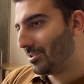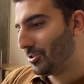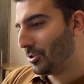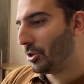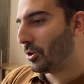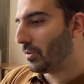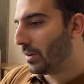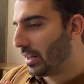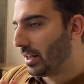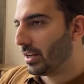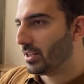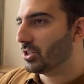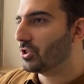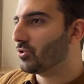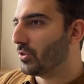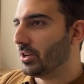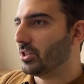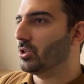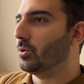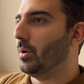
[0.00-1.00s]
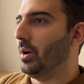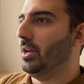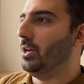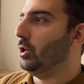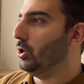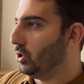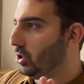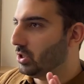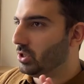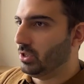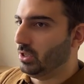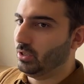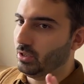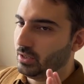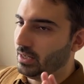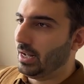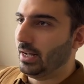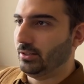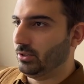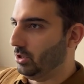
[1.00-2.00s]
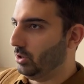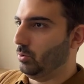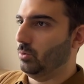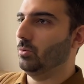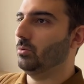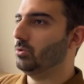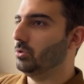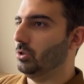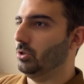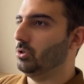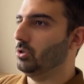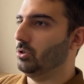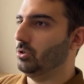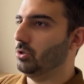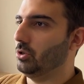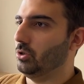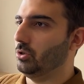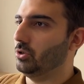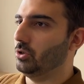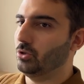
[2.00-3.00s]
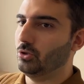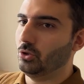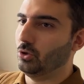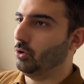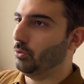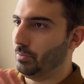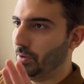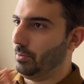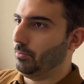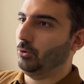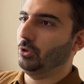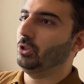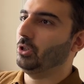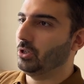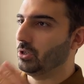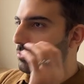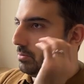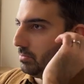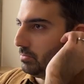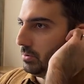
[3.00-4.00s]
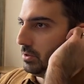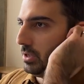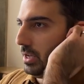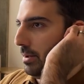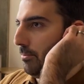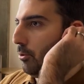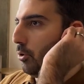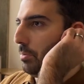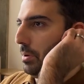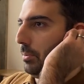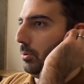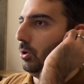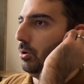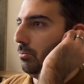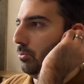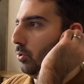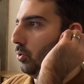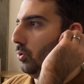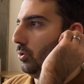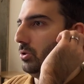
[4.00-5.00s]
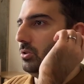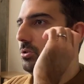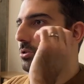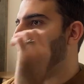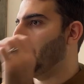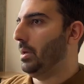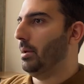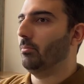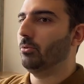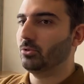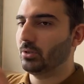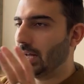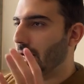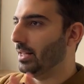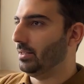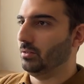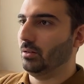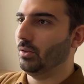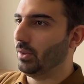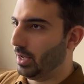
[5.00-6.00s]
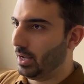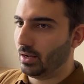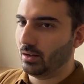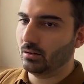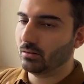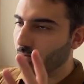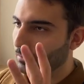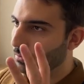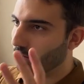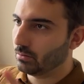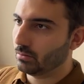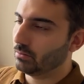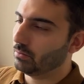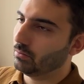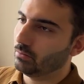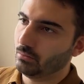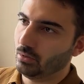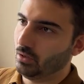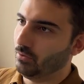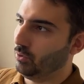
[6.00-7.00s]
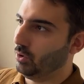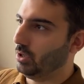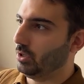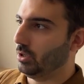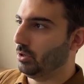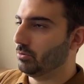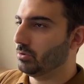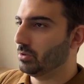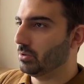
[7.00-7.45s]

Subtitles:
So you realized straight away you just needed to add to your people. You need to get more people on board to be able to handle that bit of workload.